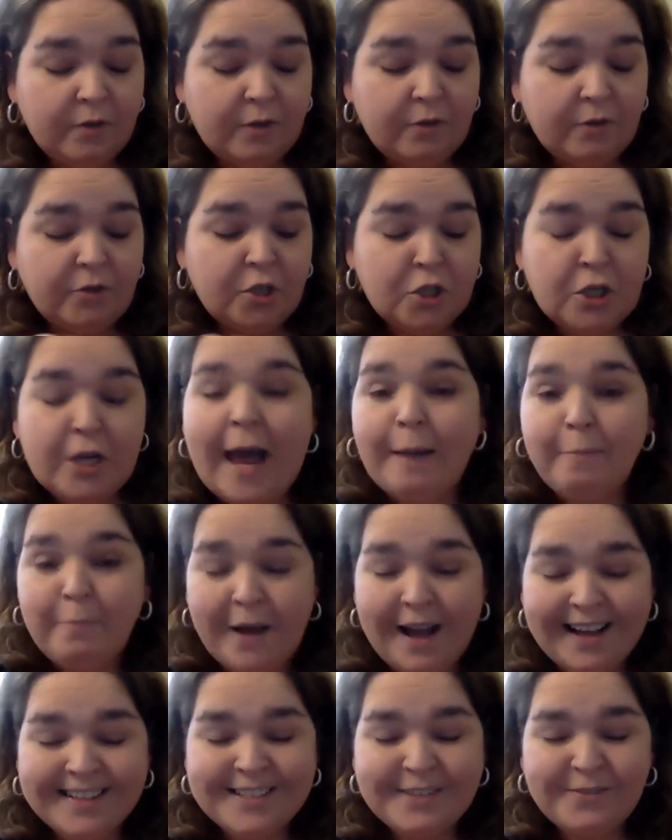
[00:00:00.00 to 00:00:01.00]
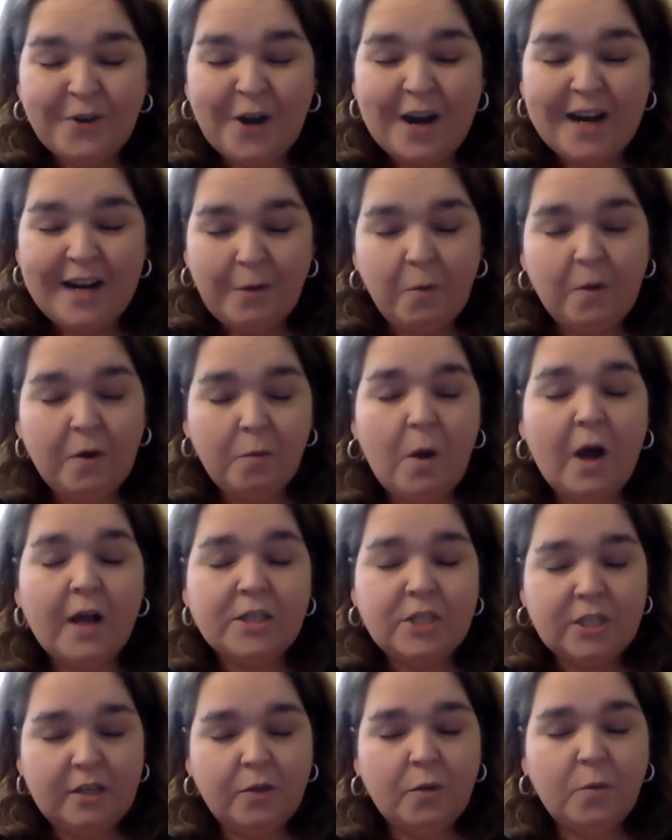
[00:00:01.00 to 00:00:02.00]
There's a chat box for anyone
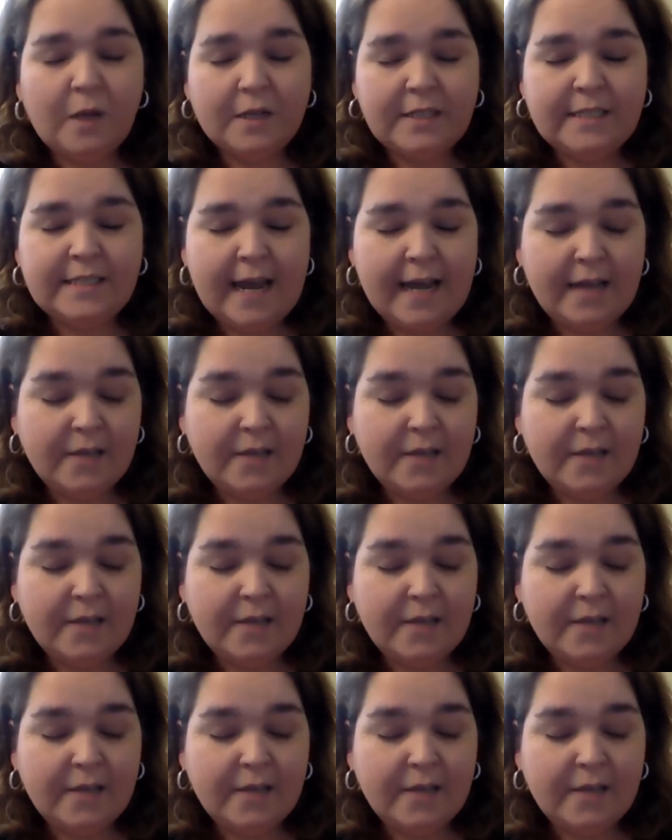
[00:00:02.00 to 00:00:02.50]
watching who wants to